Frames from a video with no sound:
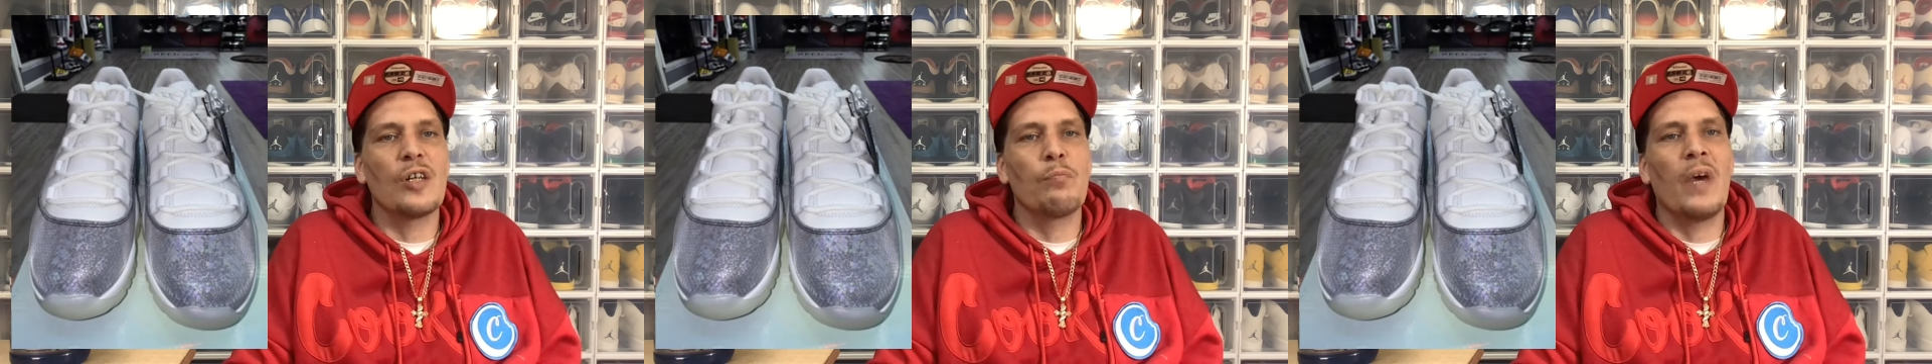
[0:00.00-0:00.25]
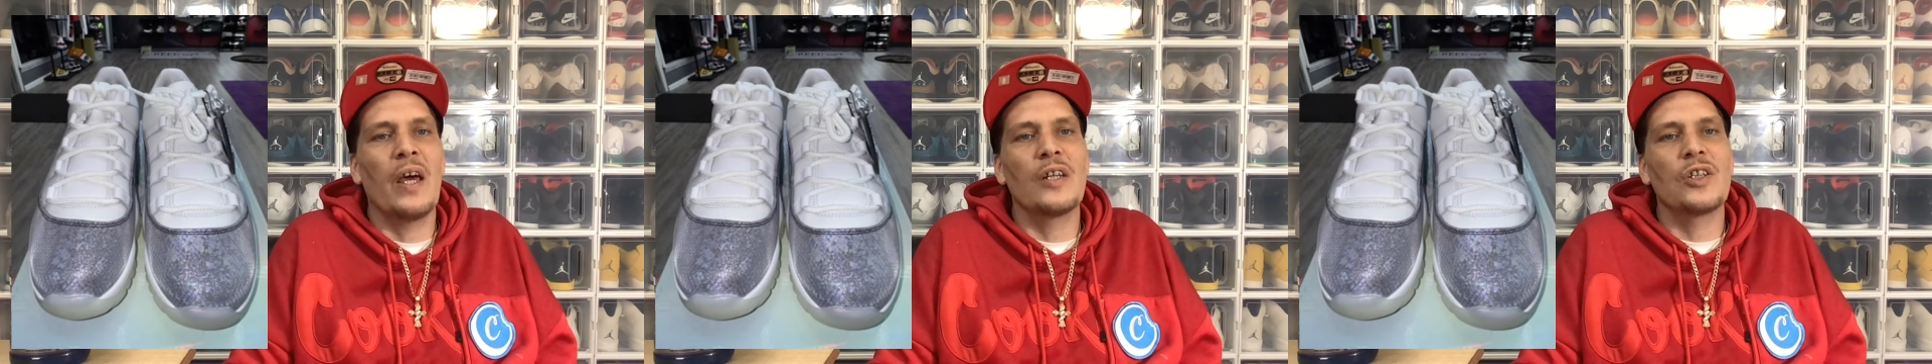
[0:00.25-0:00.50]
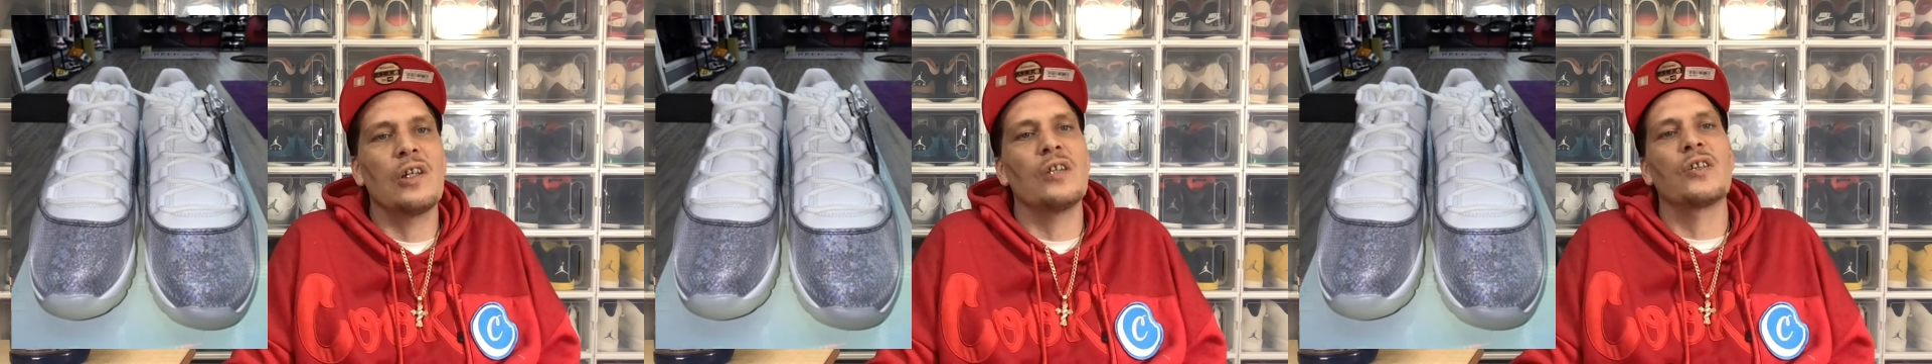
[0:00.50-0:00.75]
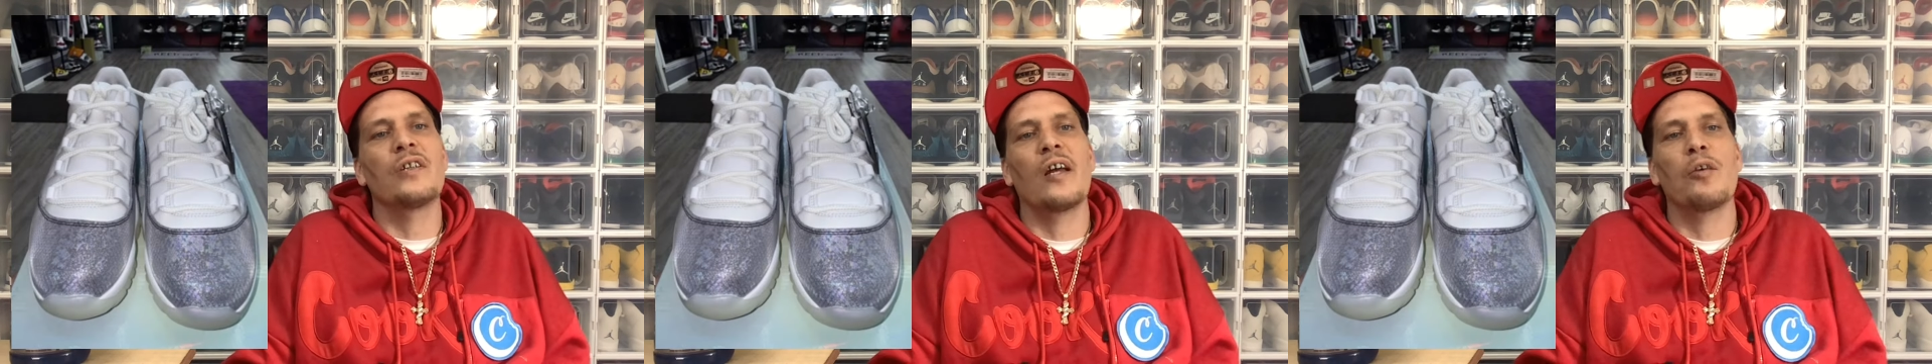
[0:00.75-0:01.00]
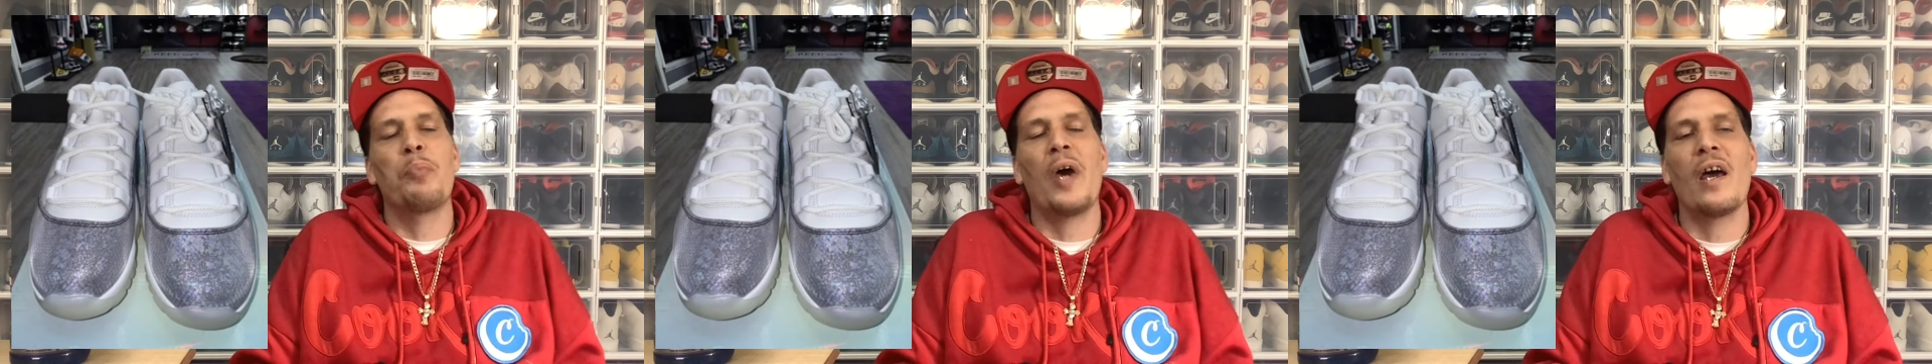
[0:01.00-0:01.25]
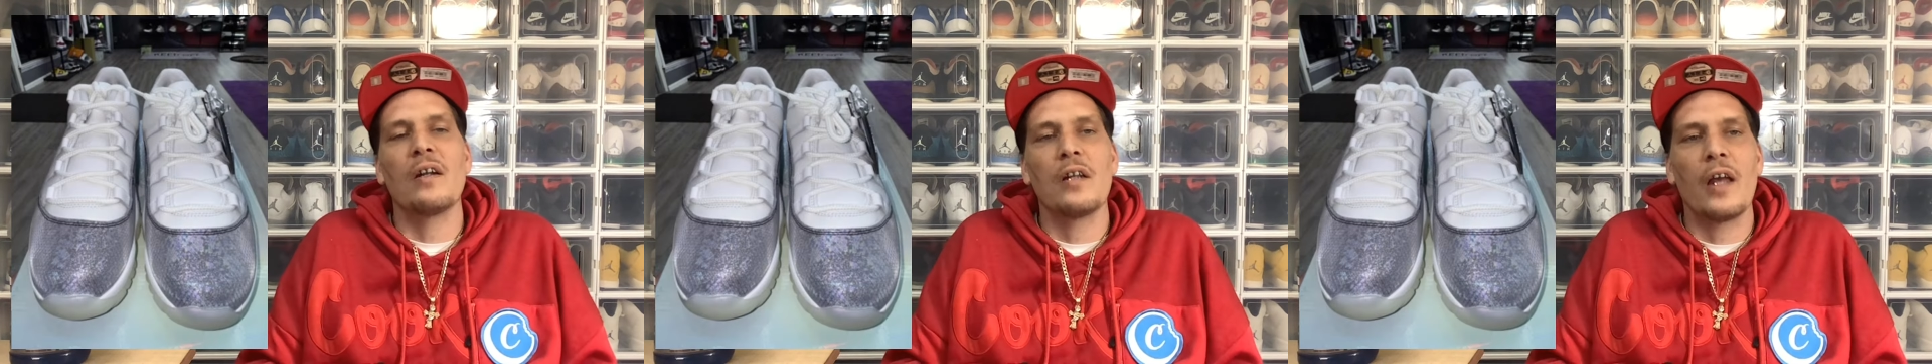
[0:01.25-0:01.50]
mesh instead of
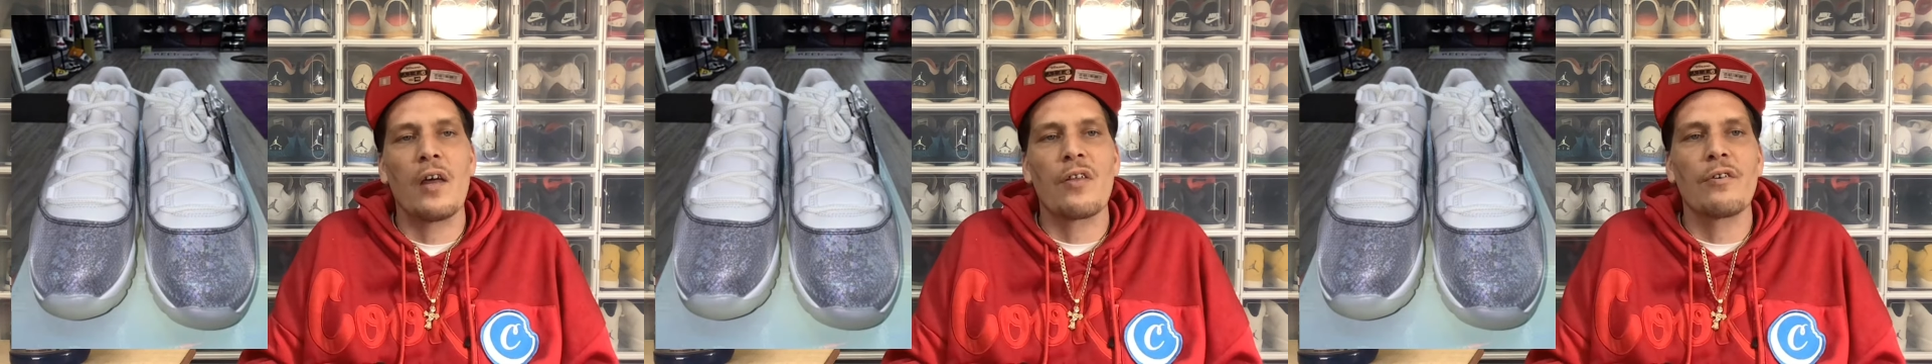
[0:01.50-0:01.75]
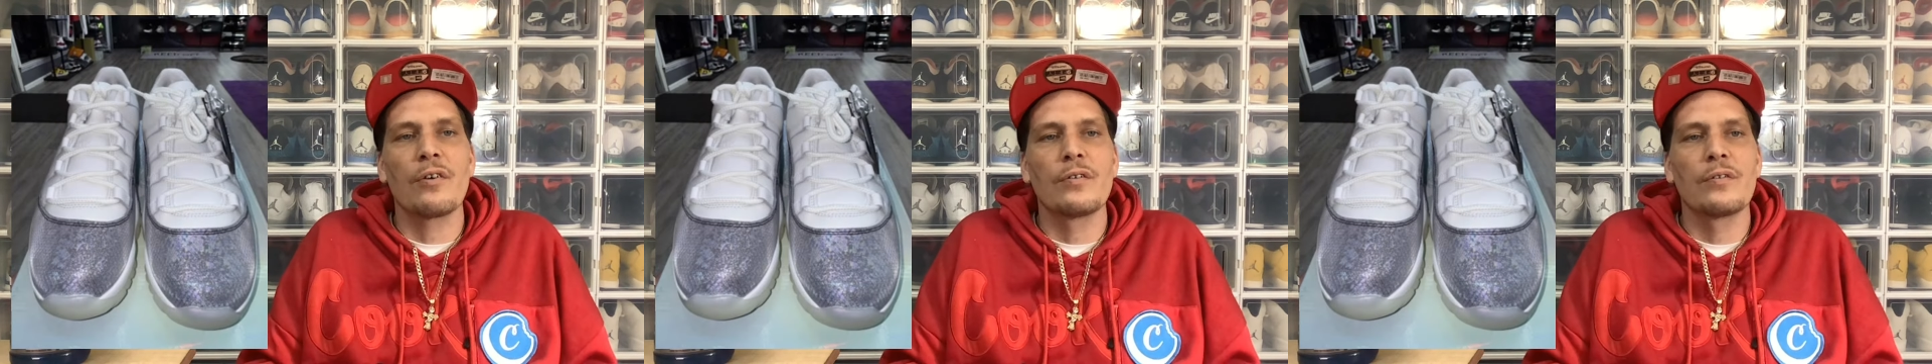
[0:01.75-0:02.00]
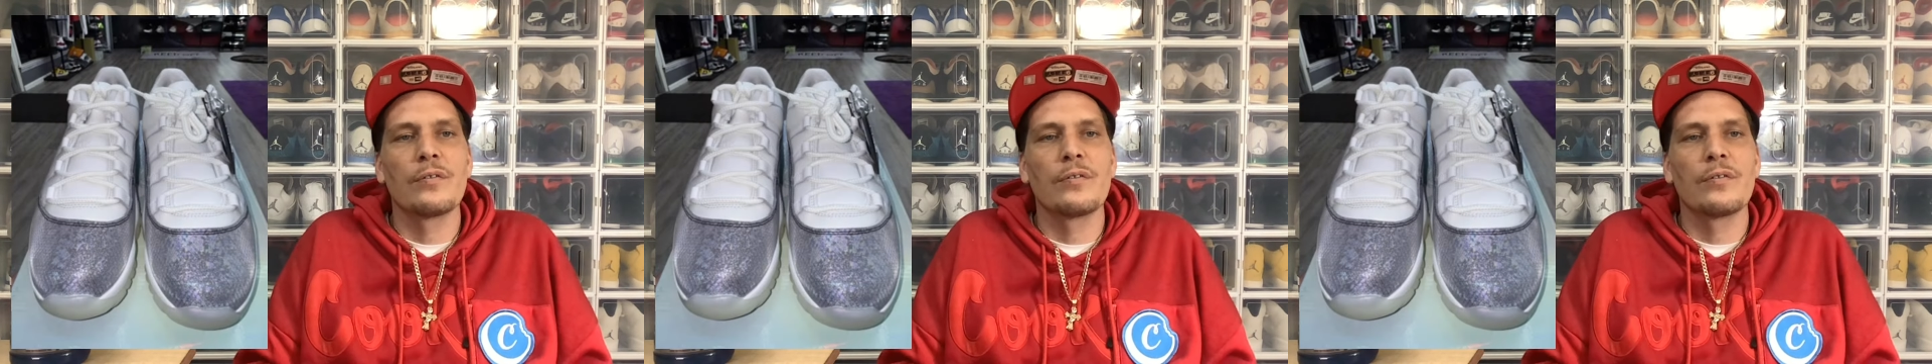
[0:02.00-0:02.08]
patent leather